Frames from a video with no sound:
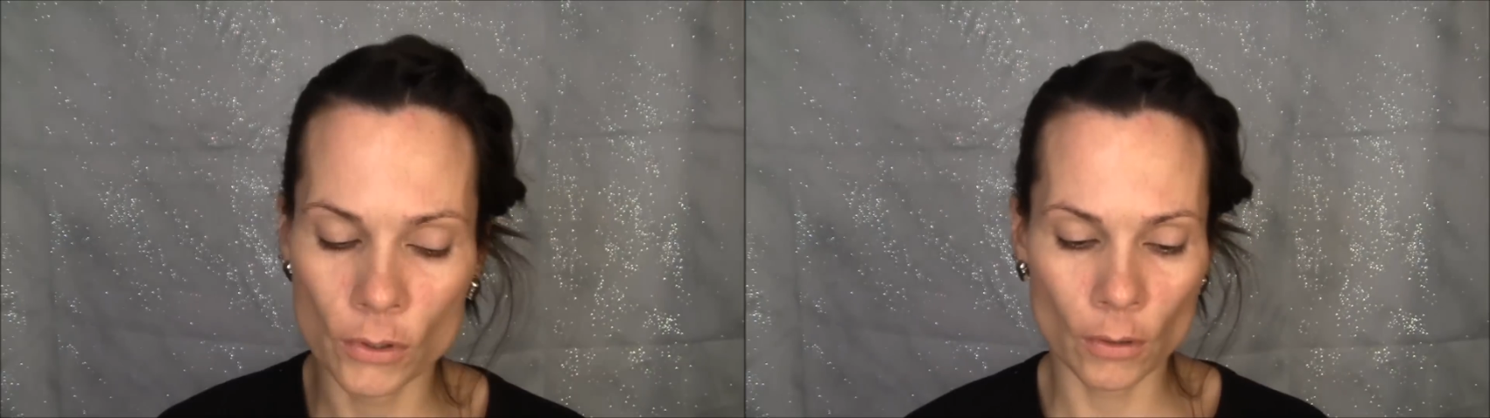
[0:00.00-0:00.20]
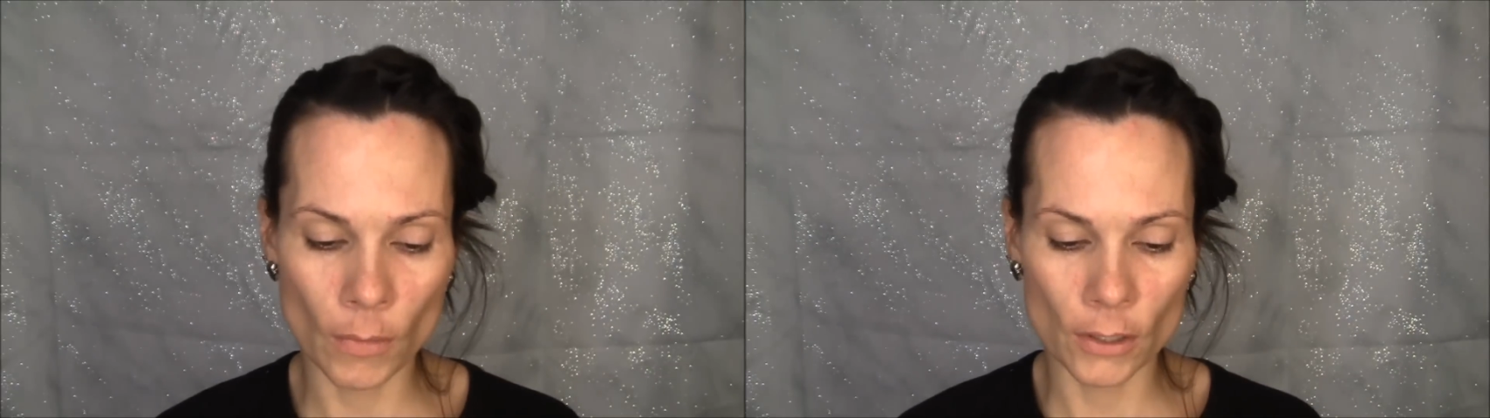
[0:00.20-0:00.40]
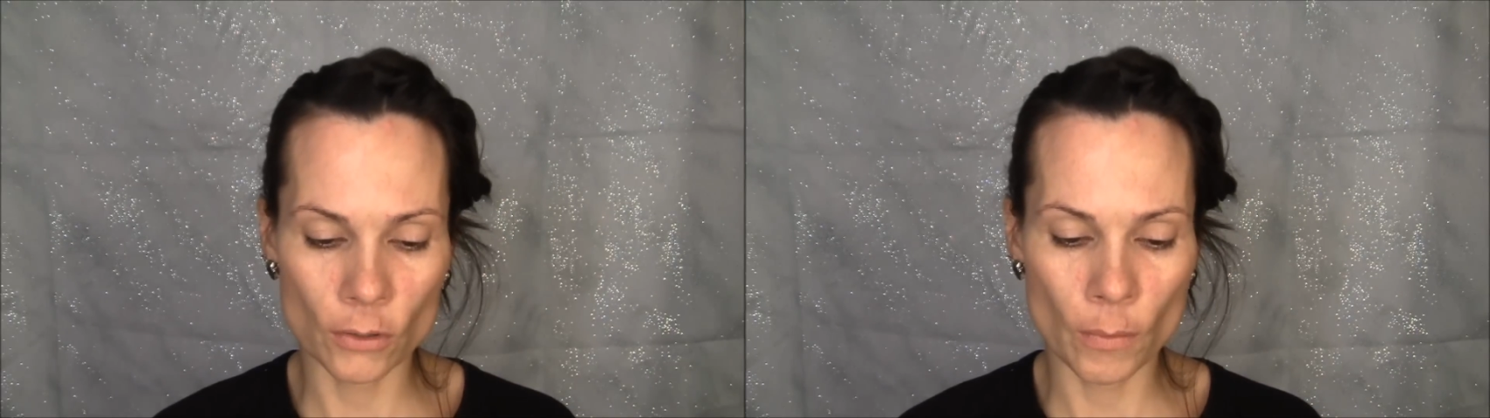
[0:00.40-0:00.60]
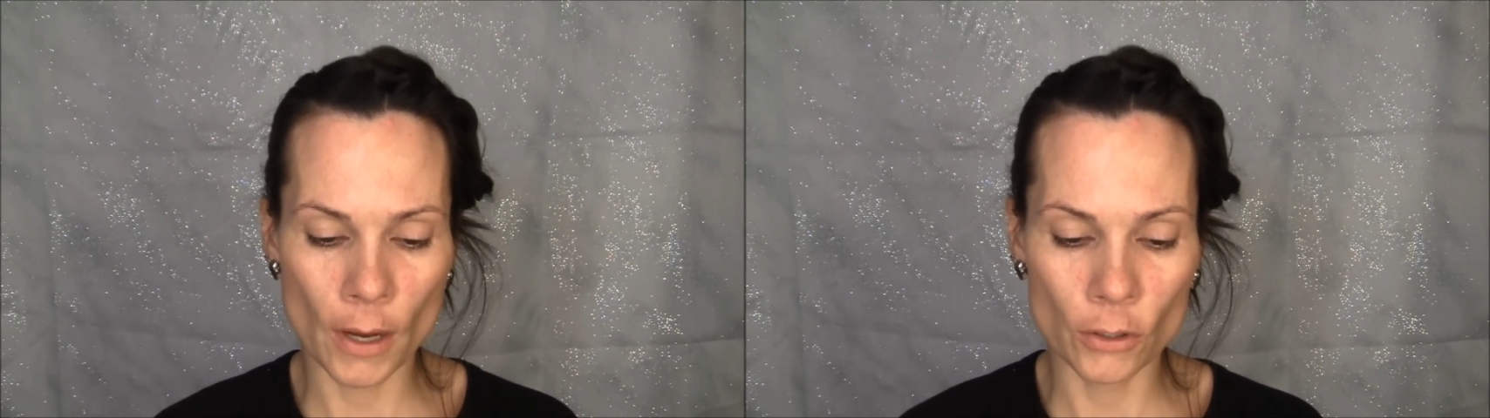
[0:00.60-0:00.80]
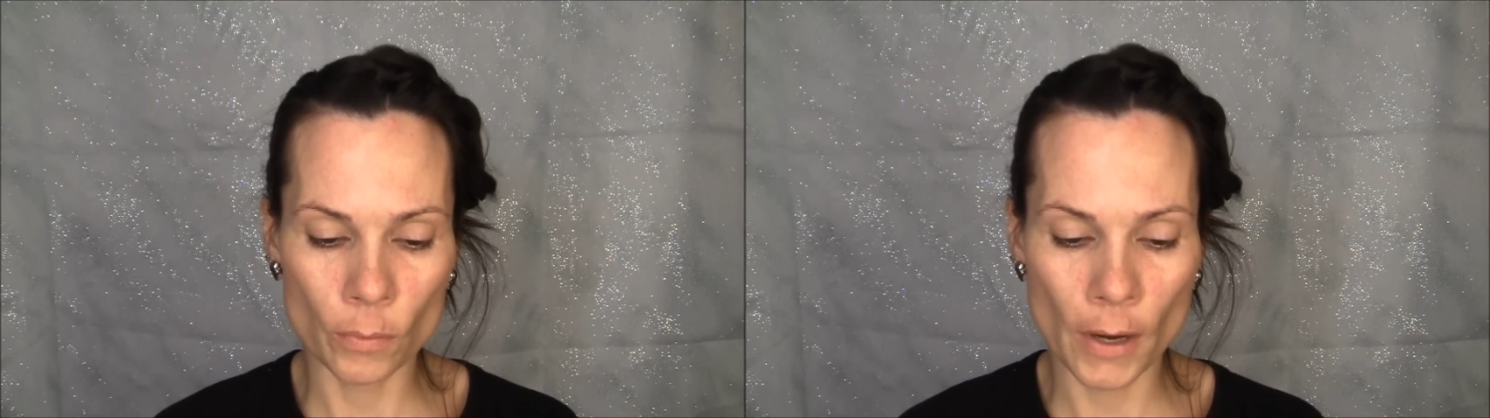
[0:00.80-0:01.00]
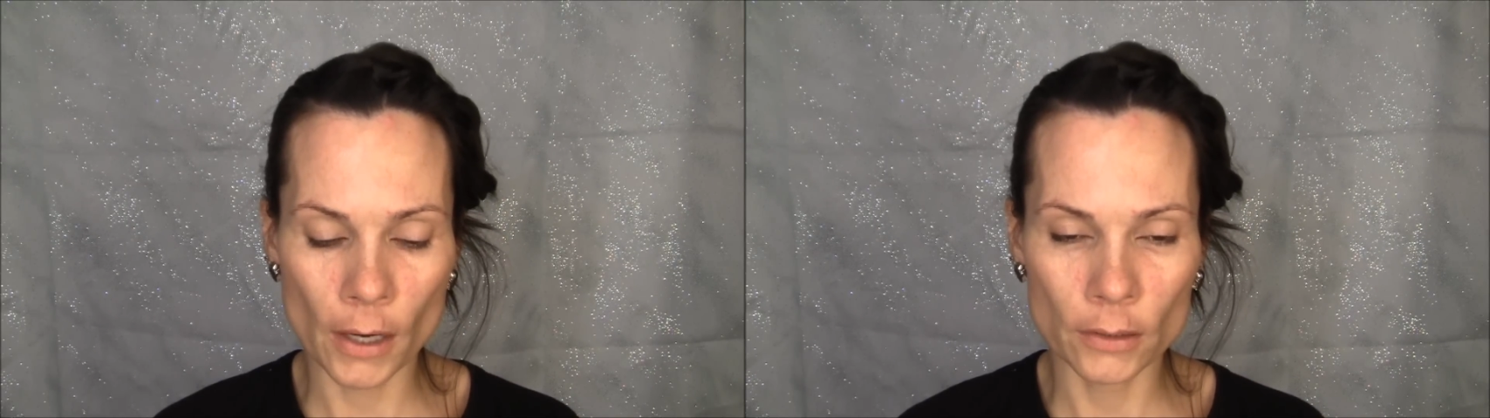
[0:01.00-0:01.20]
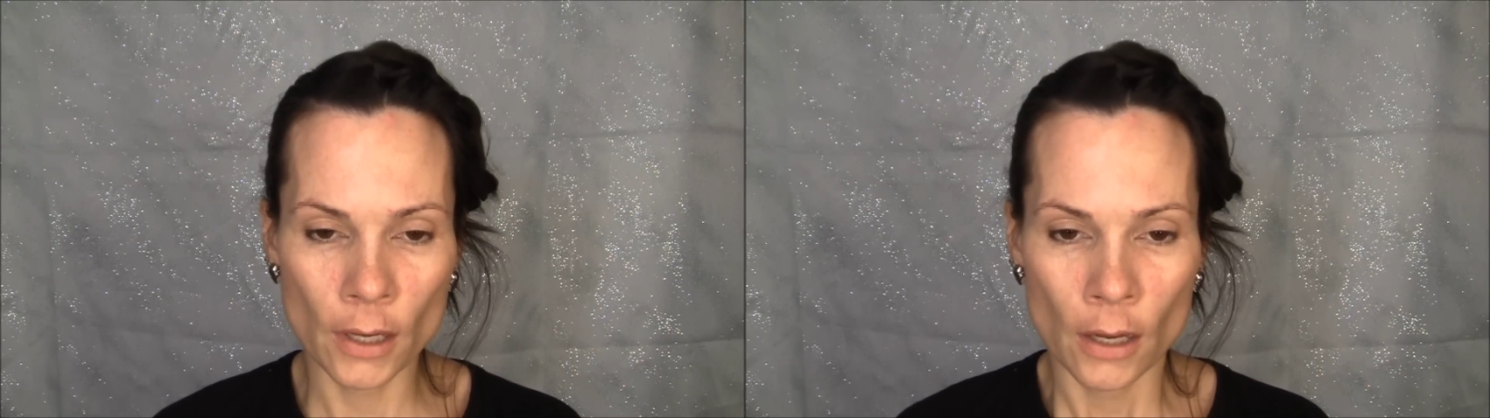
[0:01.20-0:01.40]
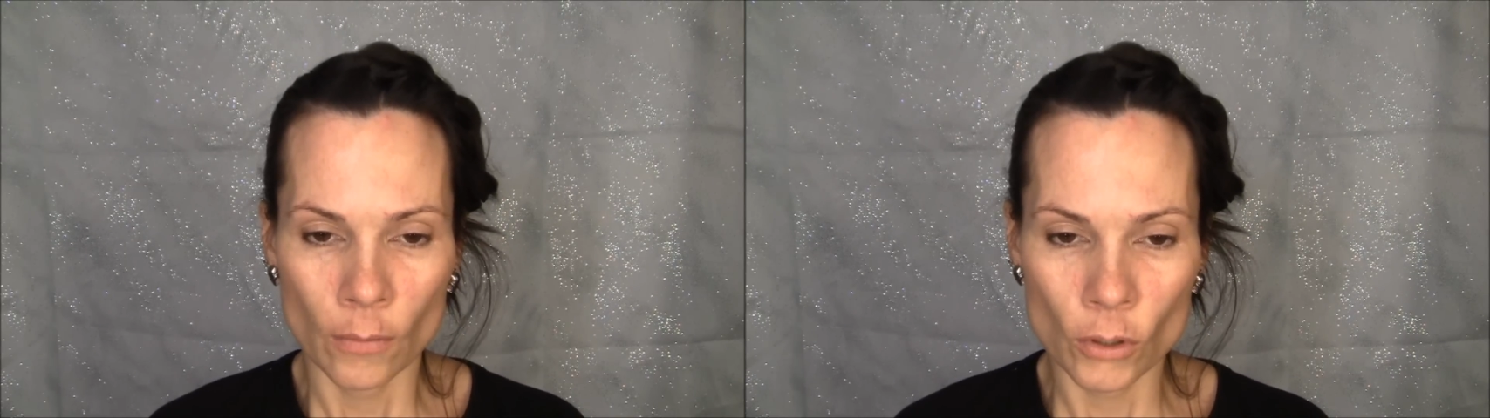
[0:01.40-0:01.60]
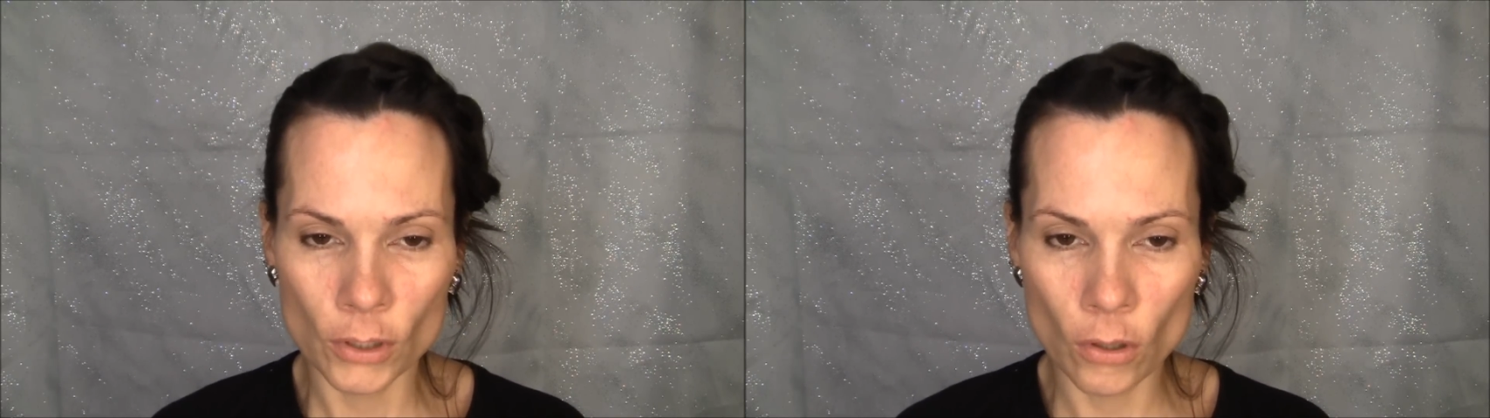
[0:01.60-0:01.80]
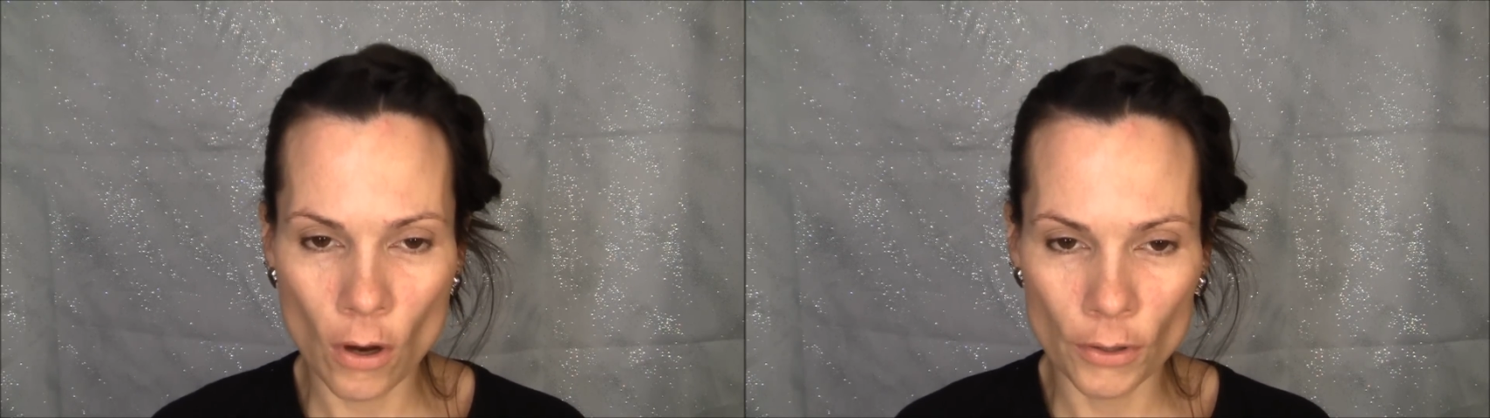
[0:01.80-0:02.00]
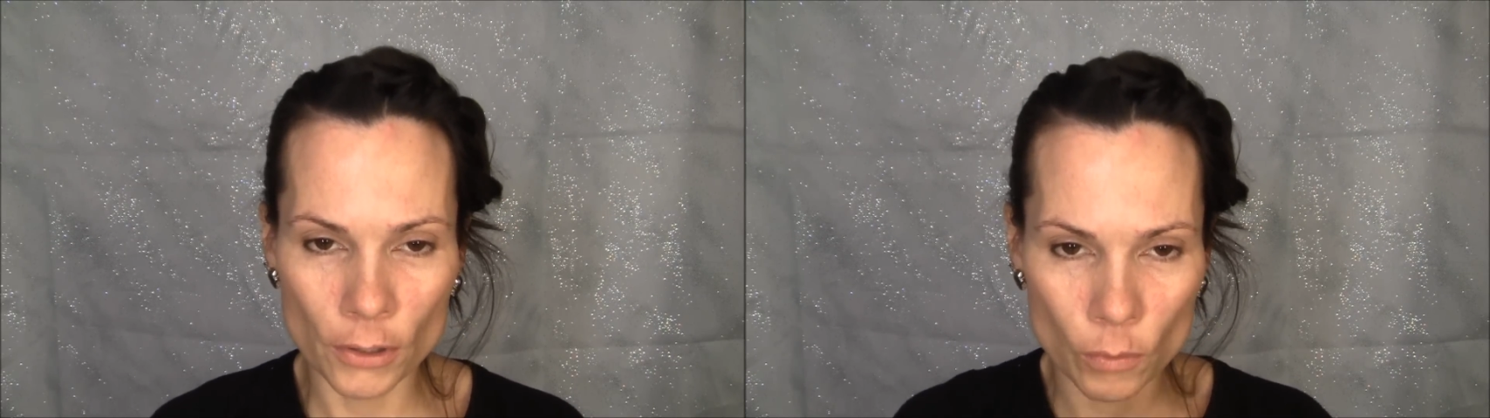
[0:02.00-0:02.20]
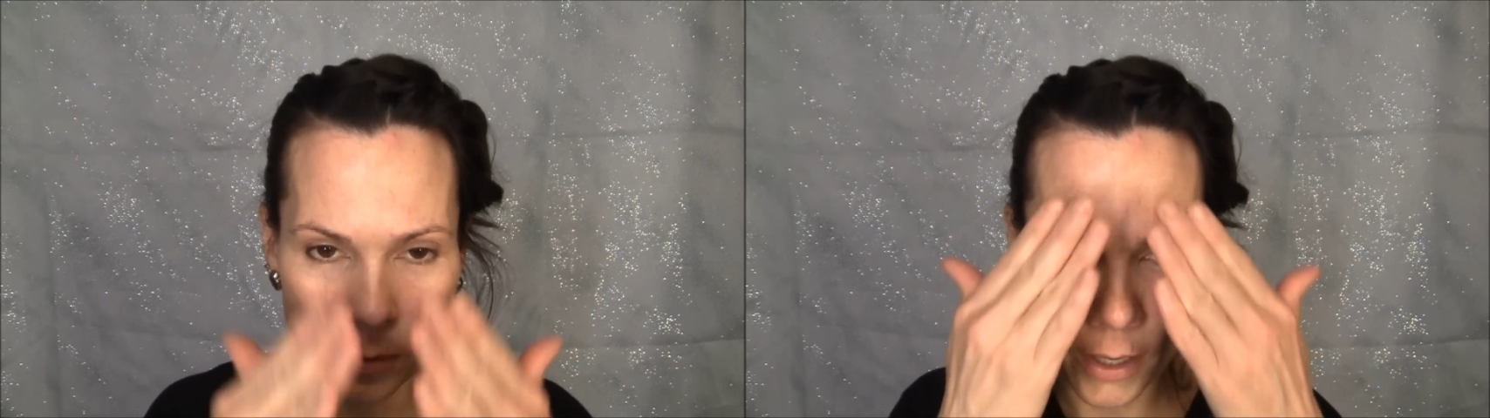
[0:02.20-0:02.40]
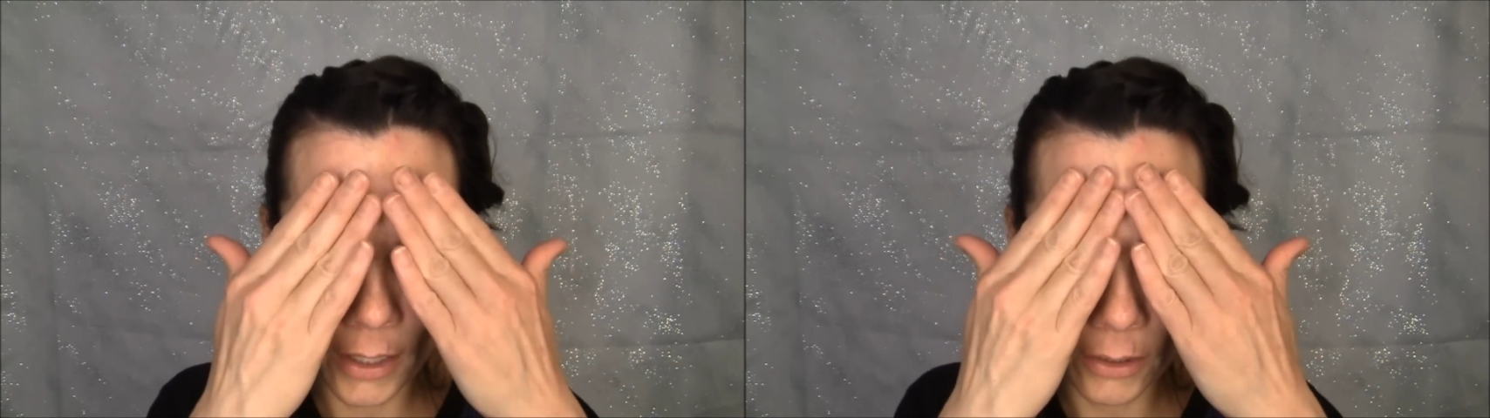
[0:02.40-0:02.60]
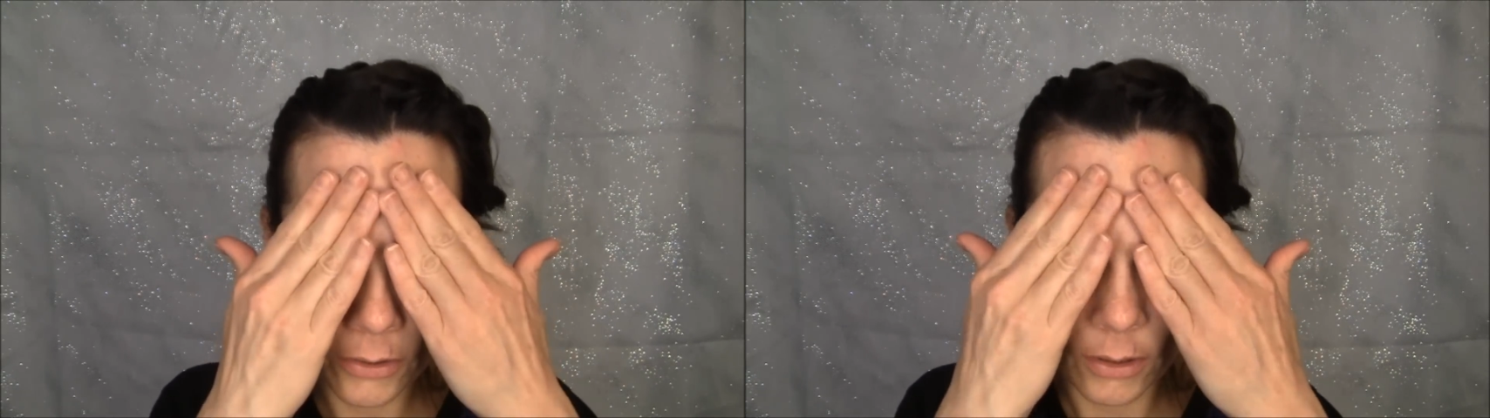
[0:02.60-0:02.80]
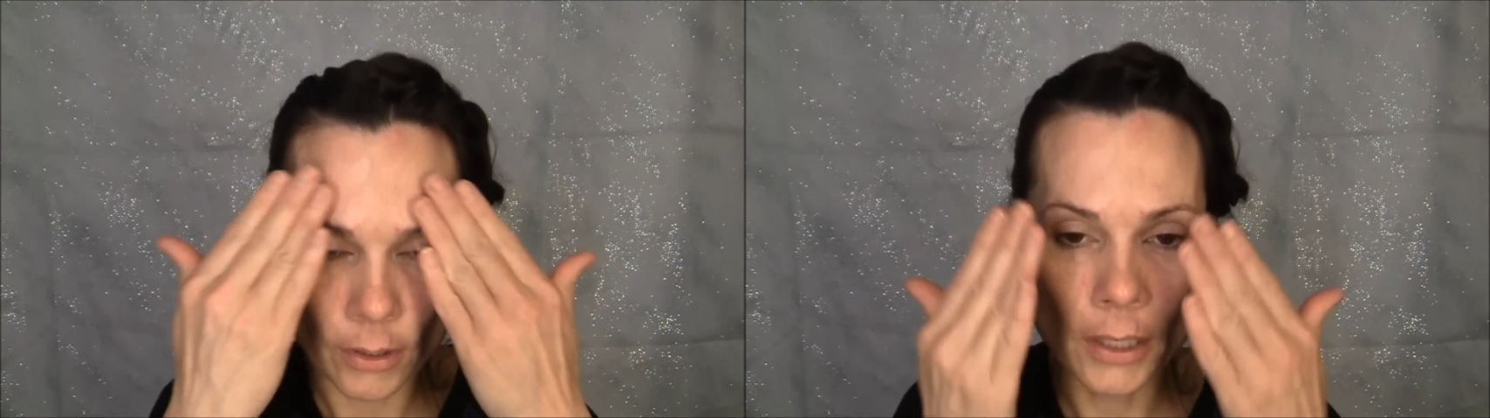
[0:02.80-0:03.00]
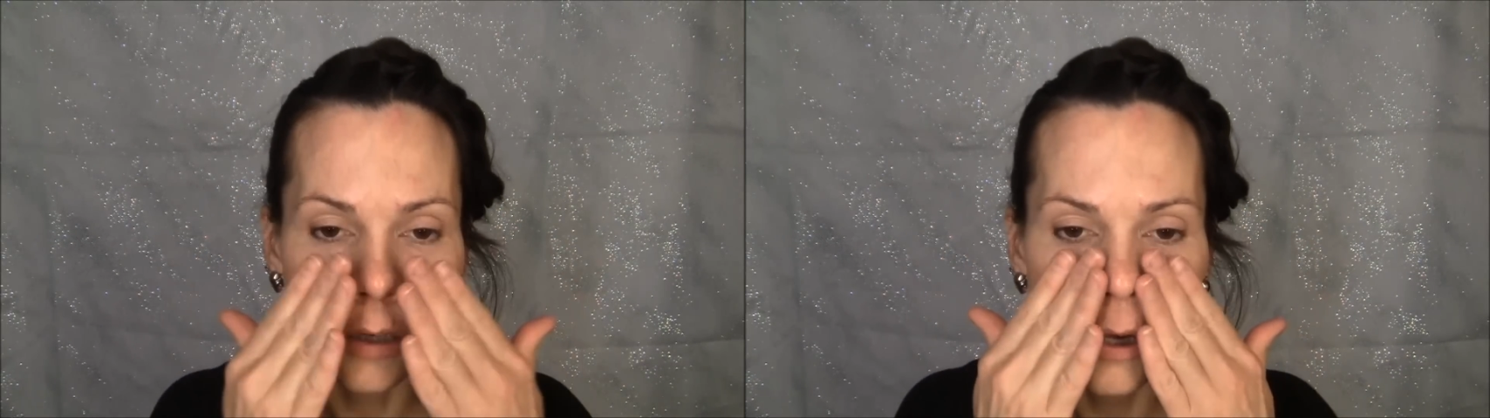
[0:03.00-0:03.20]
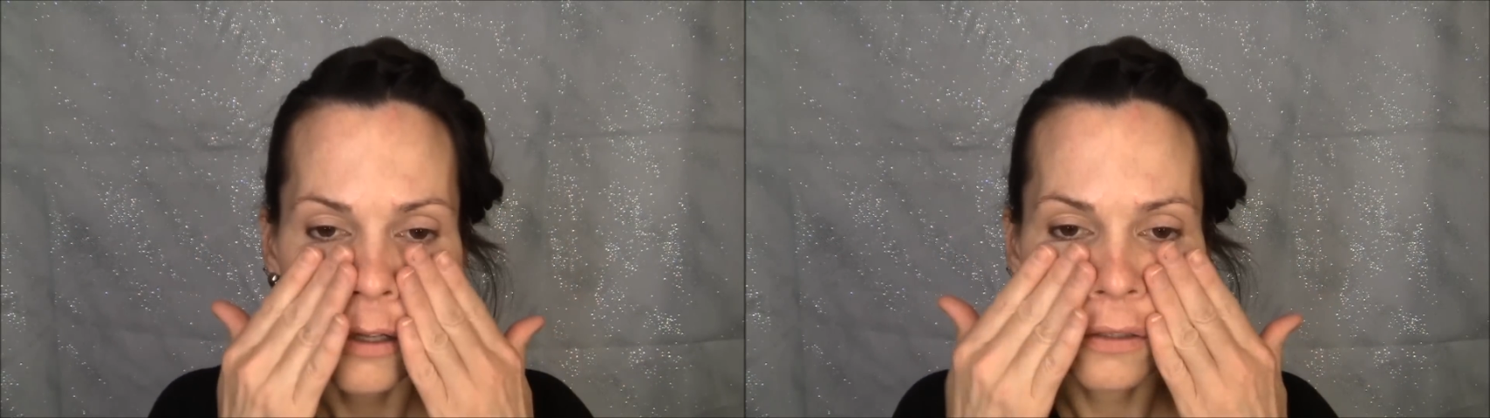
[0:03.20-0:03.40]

using my Smashbox. I'm using all these products to like